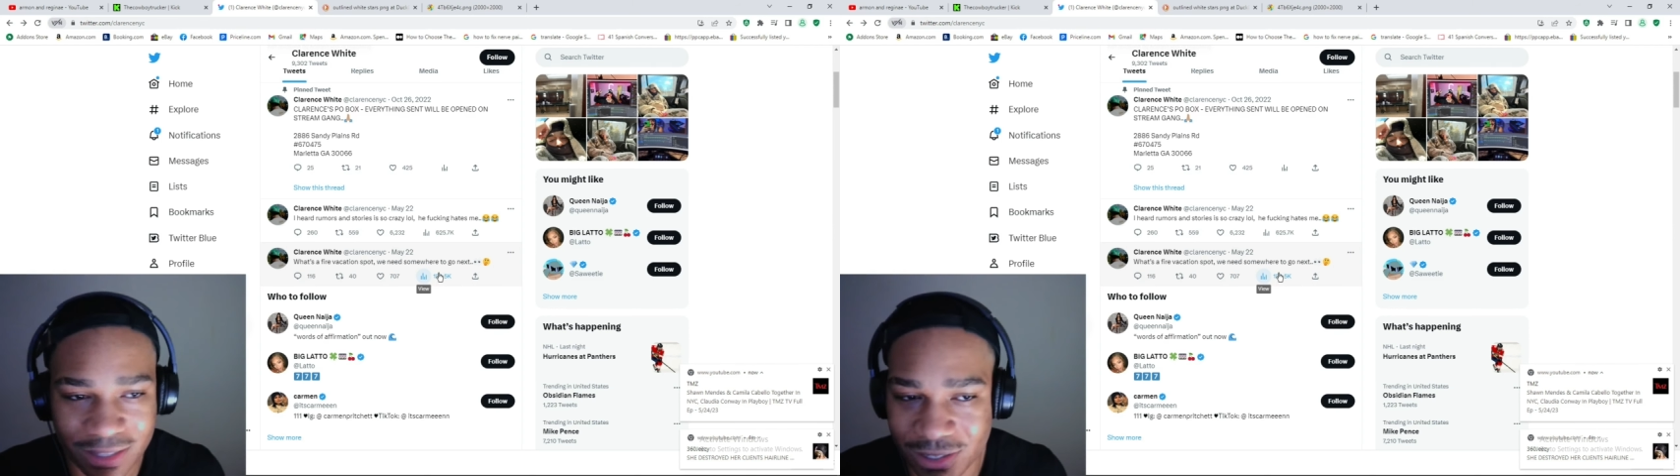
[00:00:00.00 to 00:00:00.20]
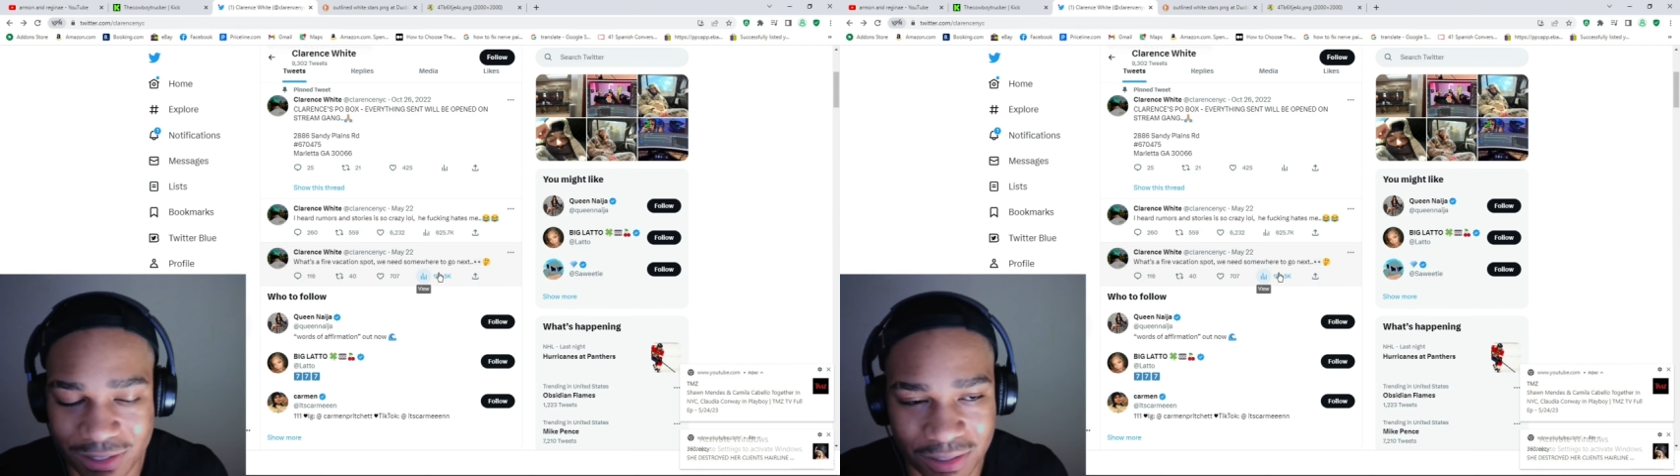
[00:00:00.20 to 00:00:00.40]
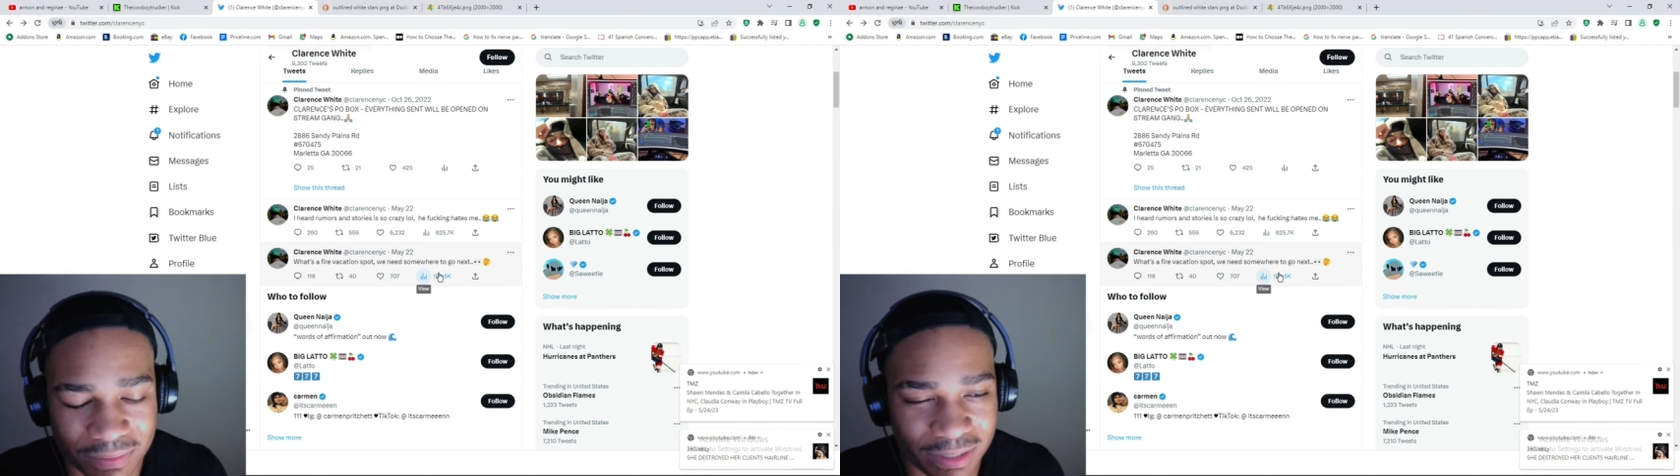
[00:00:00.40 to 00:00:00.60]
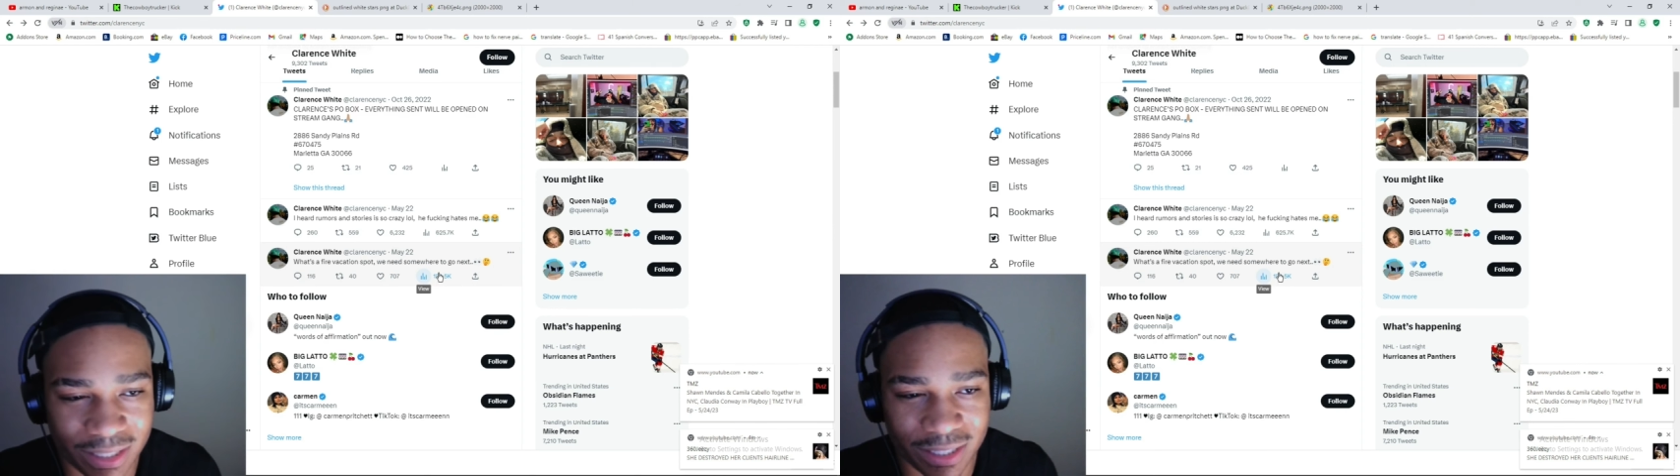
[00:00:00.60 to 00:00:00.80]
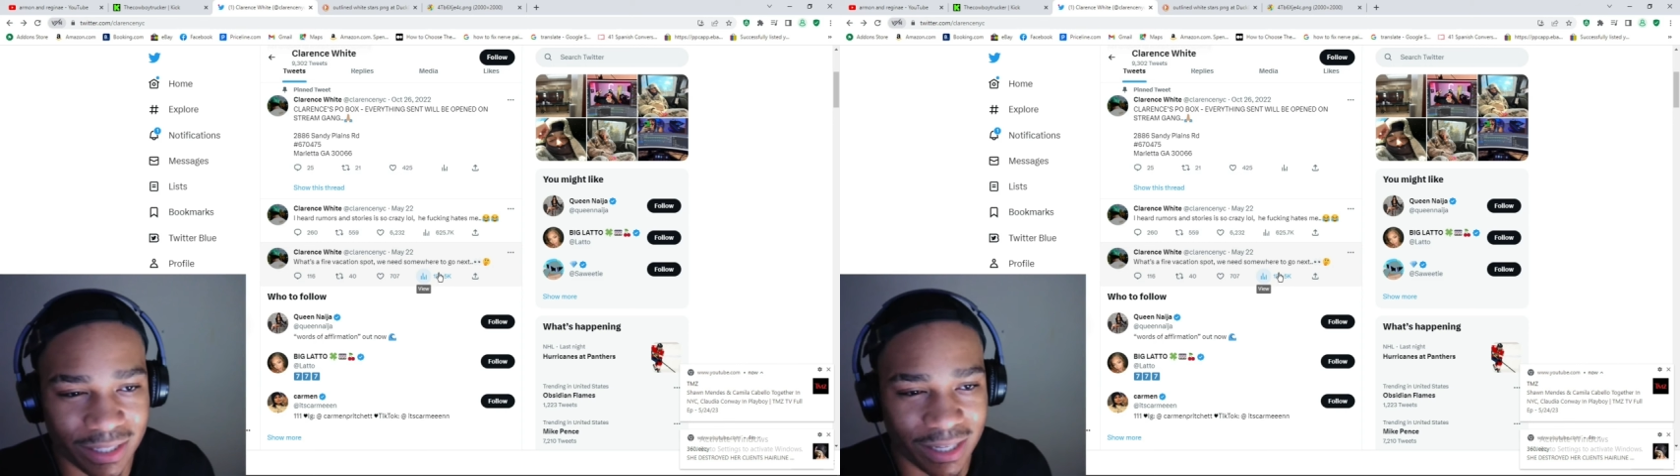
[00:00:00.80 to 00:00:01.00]
You know what I'm
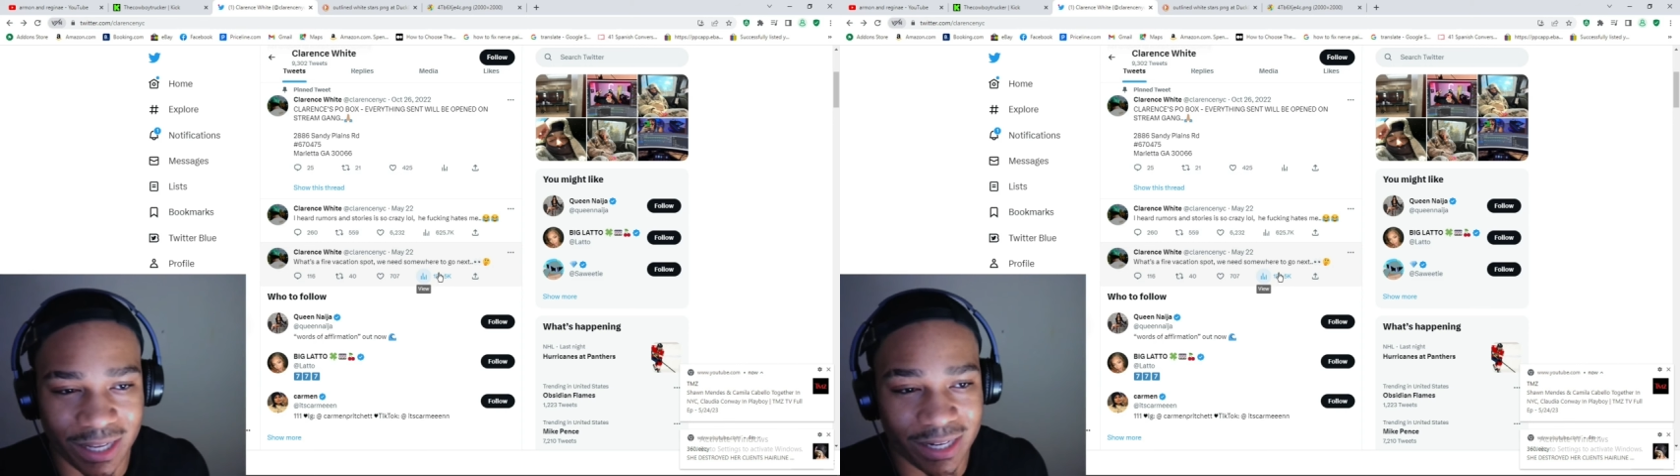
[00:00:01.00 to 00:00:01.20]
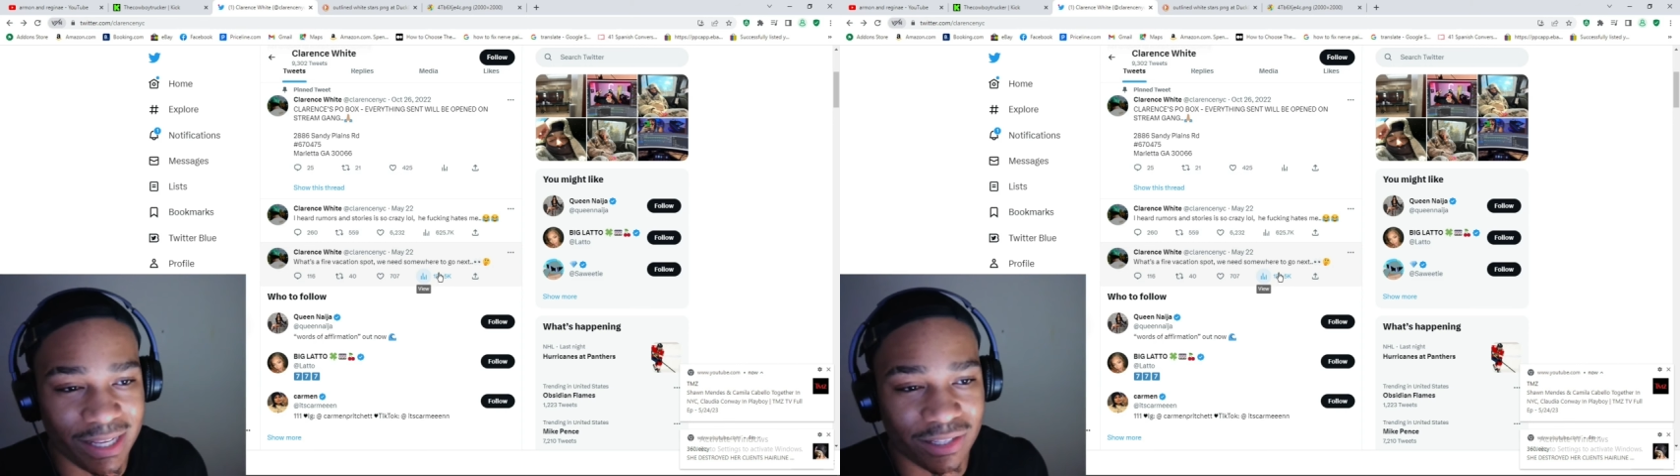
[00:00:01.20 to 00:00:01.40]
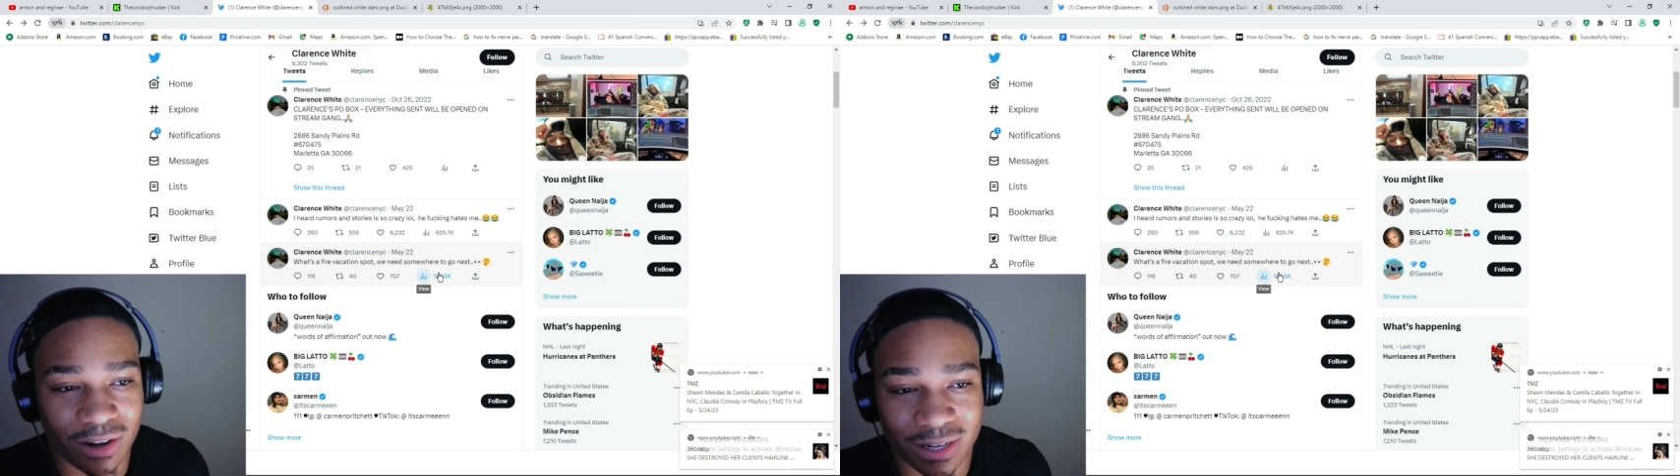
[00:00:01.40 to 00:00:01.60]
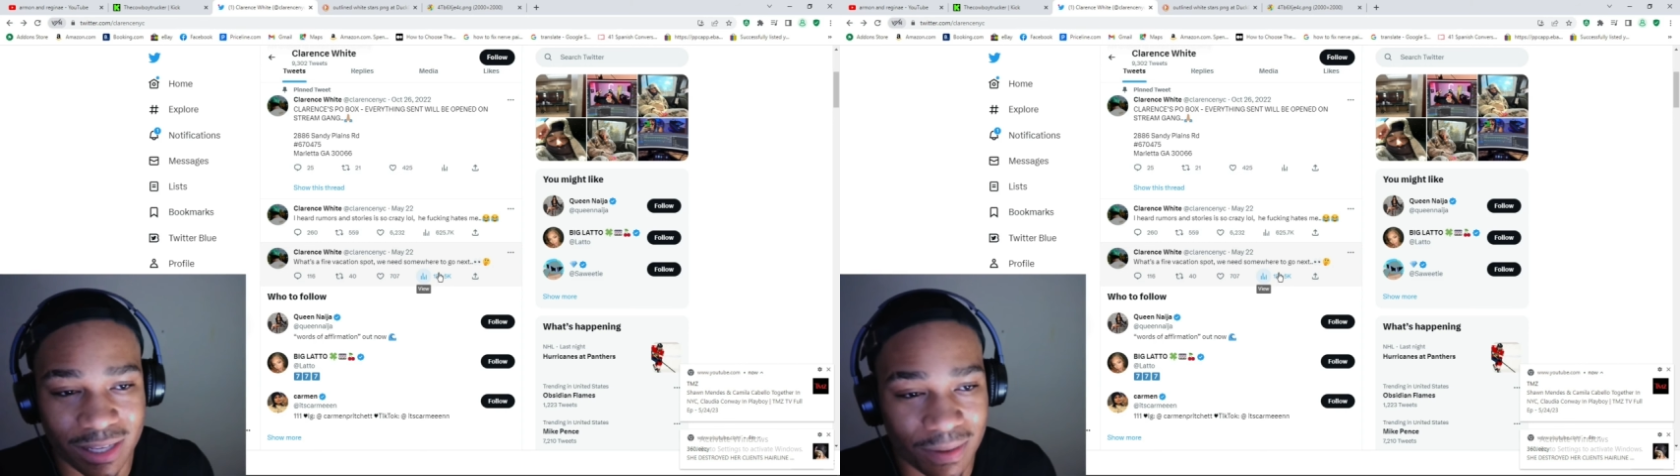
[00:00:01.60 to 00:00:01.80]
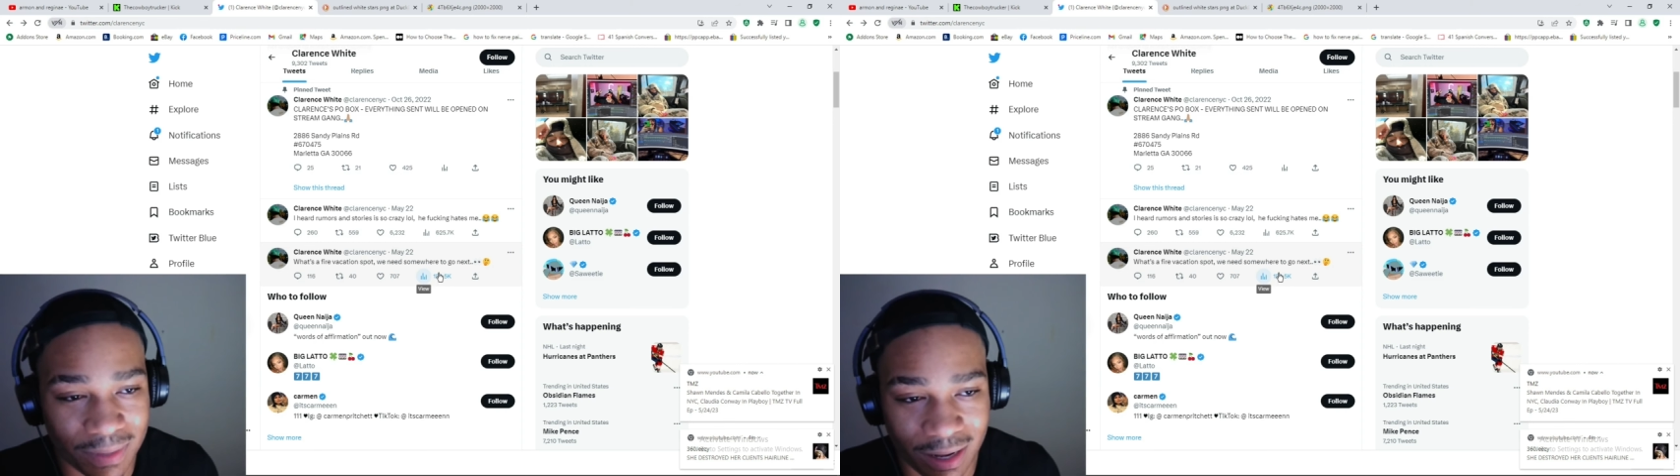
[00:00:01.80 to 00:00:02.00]
saying? And he's already up now,